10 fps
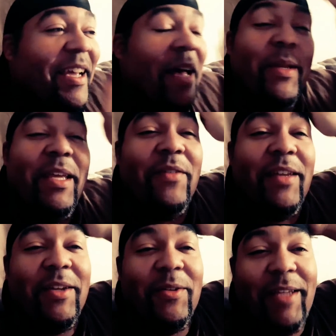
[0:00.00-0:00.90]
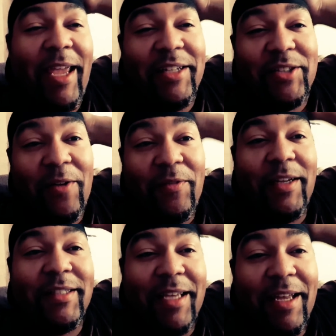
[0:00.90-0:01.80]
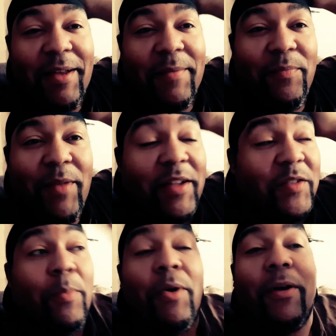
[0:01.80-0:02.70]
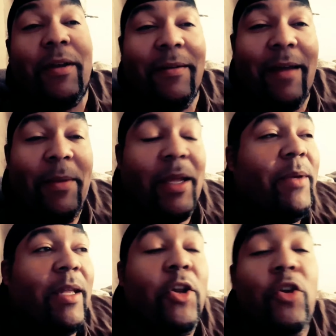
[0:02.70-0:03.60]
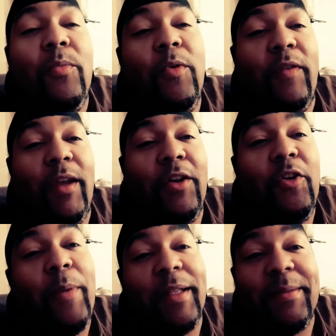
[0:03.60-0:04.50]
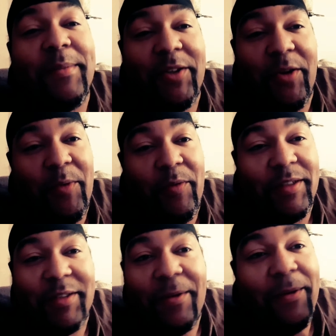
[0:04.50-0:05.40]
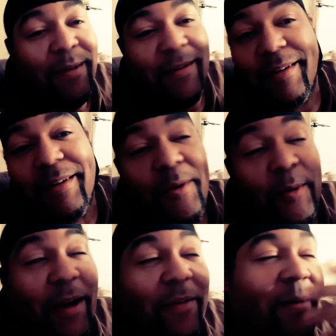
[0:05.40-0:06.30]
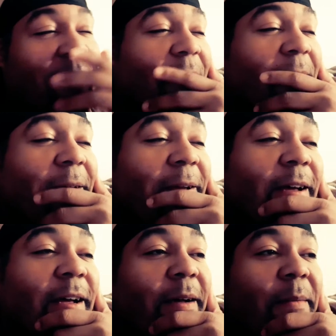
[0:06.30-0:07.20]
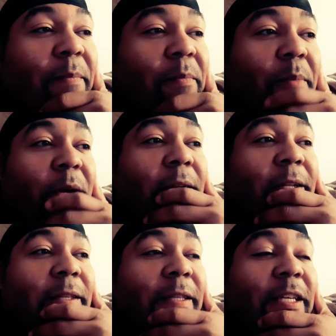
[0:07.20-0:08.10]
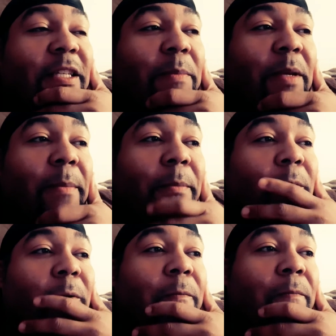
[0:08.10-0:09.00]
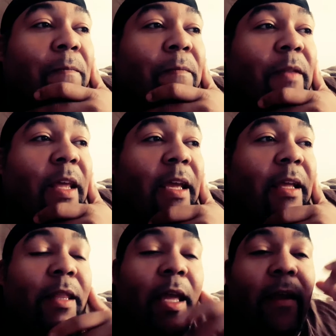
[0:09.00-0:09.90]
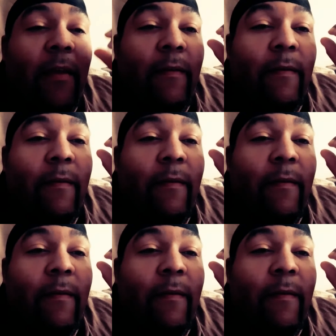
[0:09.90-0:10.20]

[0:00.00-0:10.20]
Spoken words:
I mean, he even killed Gage off in his book. I mean, in a new movie, in a new Pet Sematary movie. So whatever. But these people, they